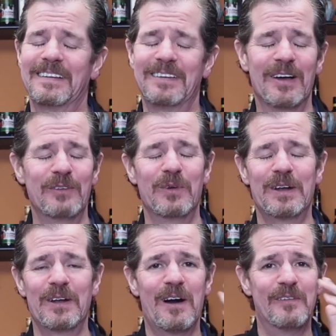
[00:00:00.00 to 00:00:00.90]
God, what
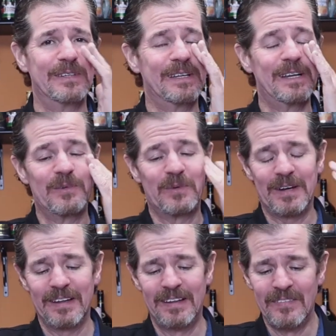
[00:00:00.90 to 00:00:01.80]
an awful night at
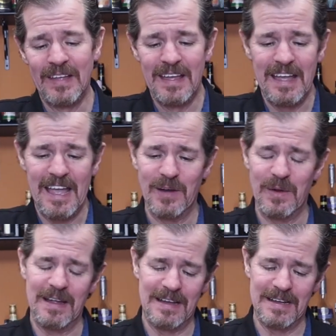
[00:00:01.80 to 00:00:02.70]
work.
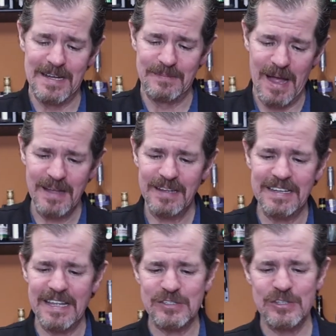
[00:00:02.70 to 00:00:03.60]
Anyway, I'm going
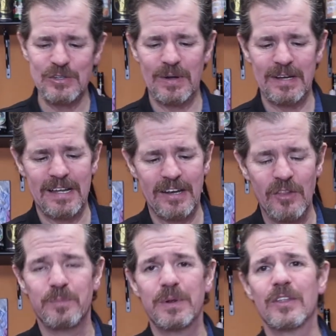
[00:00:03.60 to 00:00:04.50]
to get to
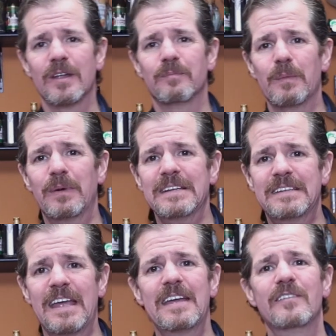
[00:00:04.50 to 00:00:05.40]
another beer that my buddy
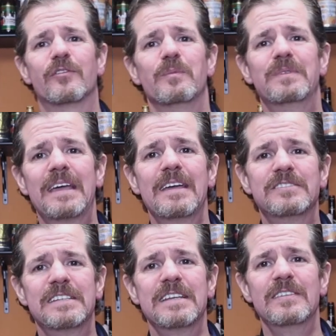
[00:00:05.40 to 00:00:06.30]
Dave from
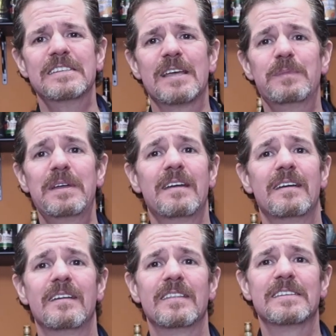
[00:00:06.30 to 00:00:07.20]
Dave's TV sent me.
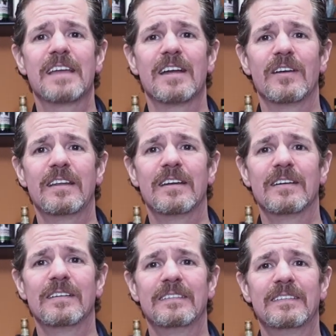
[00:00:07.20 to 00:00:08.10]
This guy right
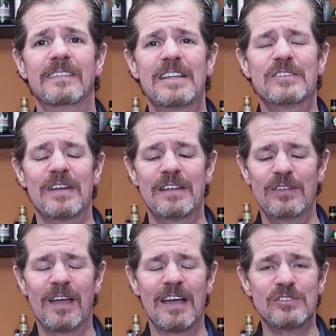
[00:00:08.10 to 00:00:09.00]
here. That's right,
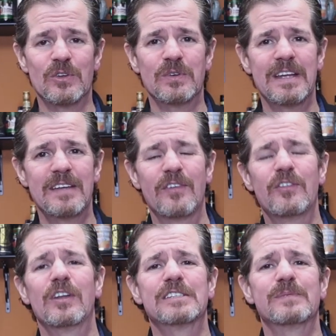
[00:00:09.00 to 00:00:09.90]
you guys know Dave.
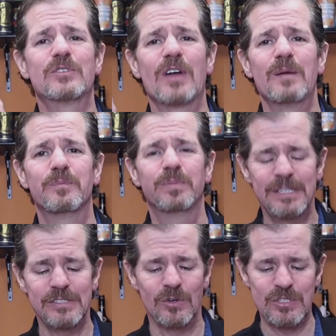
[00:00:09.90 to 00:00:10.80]
If you're not subscribed,
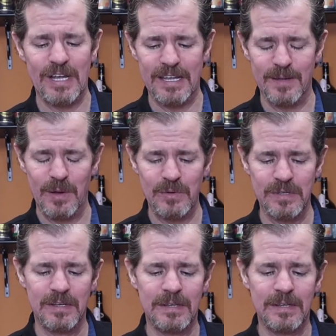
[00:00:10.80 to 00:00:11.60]
please go check him out.